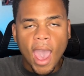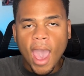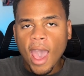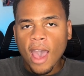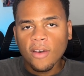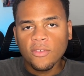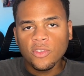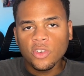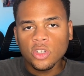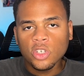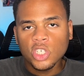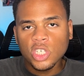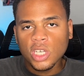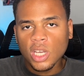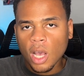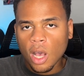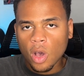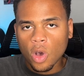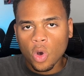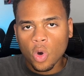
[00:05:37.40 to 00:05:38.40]
After she
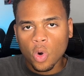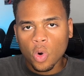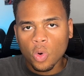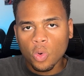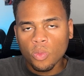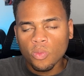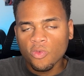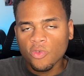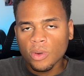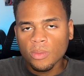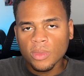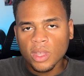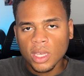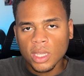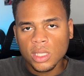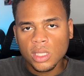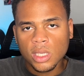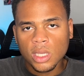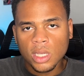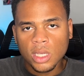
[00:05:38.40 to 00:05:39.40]
got home from the
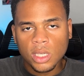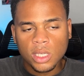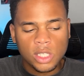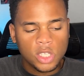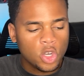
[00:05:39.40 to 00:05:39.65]
incident,